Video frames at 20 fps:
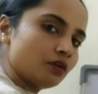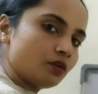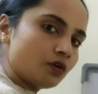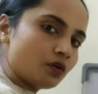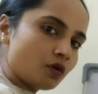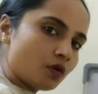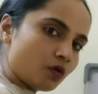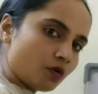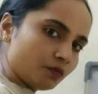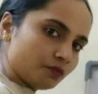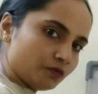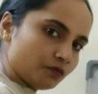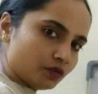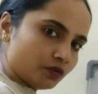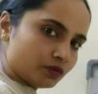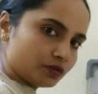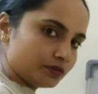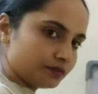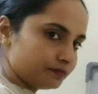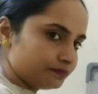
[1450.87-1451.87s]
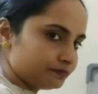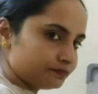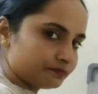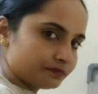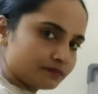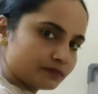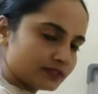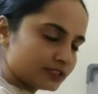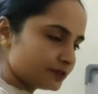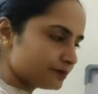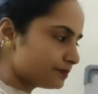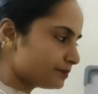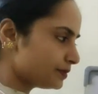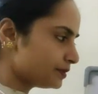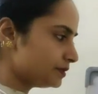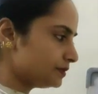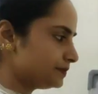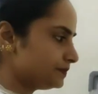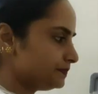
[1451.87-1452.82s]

homework. Simple.